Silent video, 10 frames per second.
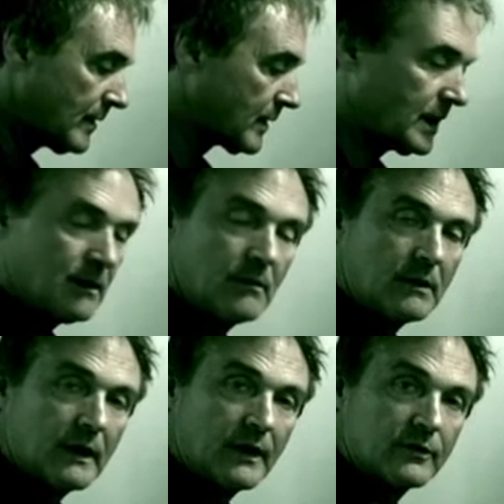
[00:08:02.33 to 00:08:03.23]
Okay,
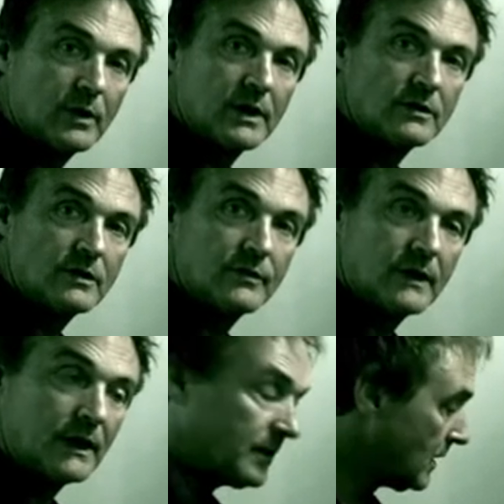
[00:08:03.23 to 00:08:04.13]
now that's working just
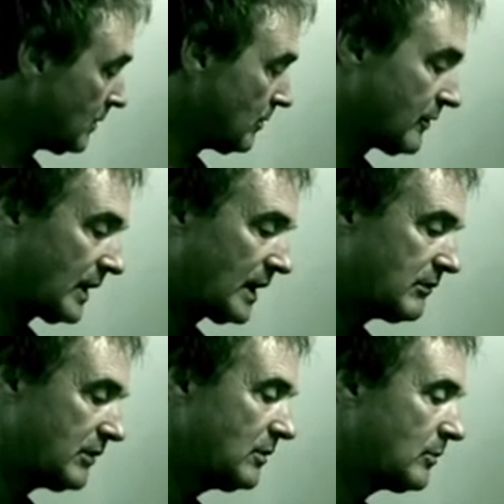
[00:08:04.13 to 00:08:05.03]
fine. We've got our
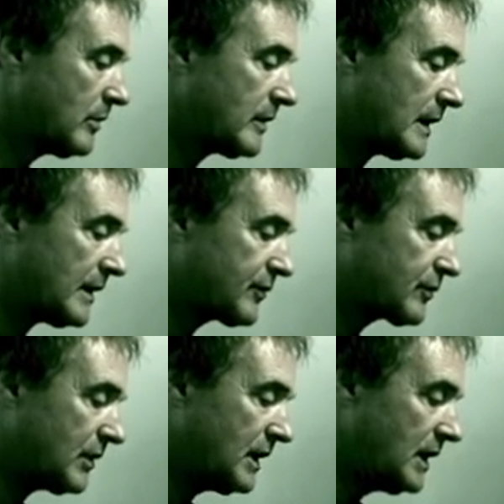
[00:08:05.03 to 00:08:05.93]
root, we've got our
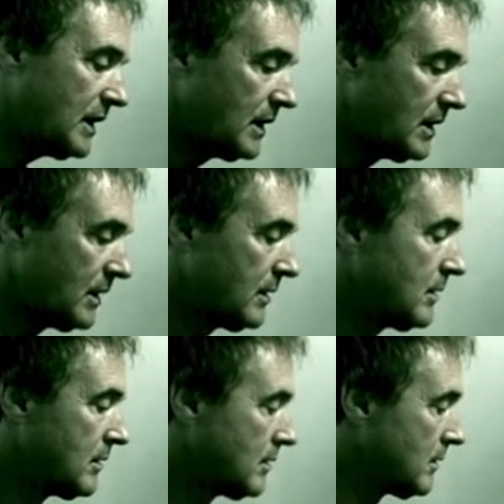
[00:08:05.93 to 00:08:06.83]
3,
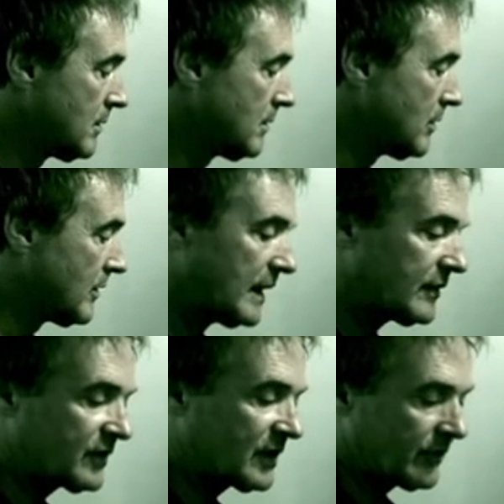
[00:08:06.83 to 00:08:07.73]
we've got our
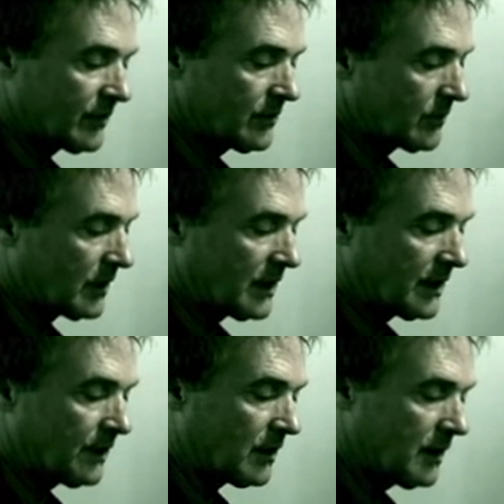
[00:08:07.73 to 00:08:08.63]
7, we've got our
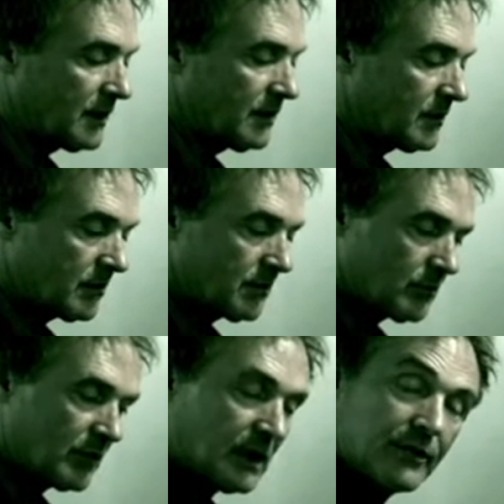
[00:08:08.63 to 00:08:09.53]
9,
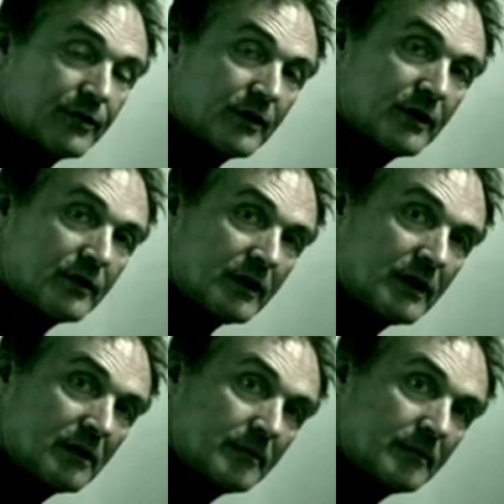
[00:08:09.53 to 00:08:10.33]
we've got our 13.